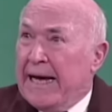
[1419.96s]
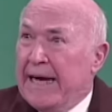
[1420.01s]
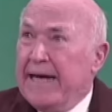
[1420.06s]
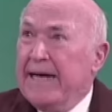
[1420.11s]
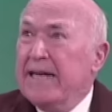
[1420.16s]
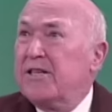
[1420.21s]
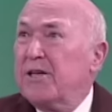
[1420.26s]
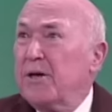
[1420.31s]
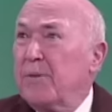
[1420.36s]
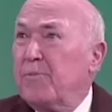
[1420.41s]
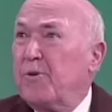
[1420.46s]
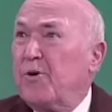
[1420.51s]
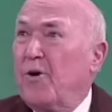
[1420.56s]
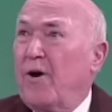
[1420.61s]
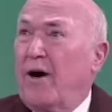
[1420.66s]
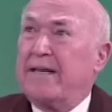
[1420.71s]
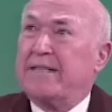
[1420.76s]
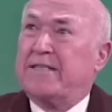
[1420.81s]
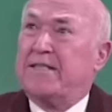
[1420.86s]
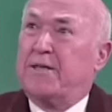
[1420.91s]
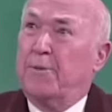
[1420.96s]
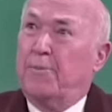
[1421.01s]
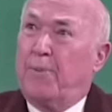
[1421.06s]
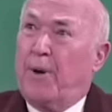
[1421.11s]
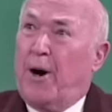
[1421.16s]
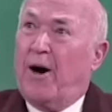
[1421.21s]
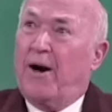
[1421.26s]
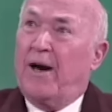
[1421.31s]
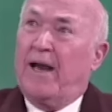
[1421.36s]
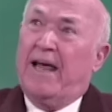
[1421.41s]
Egypt crossed the
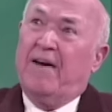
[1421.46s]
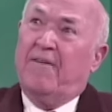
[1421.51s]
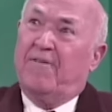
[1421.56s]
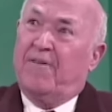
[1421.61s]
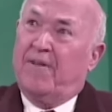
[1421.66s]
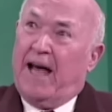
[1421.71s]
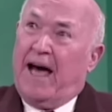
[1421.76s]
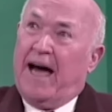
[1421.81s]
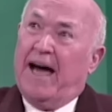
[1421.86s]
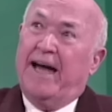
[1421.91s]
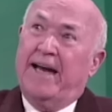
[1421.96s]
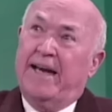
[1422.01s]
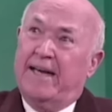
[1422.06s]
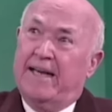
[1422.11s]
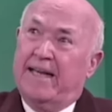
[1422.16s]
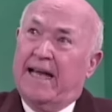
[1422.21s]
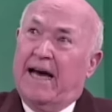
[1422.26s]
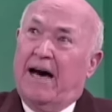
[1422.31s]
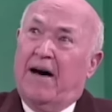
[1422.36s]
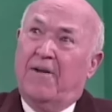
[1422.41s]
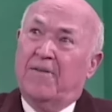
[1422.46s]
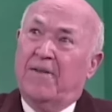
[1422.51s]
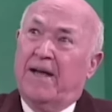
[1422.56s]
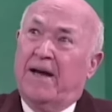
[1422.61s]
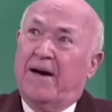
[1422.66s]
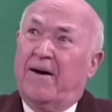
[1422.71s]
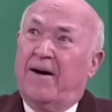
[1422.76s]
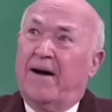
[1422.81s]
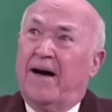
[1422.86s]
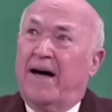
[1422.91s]
Barlev line down
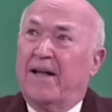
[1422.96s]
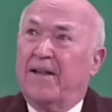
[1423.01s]
there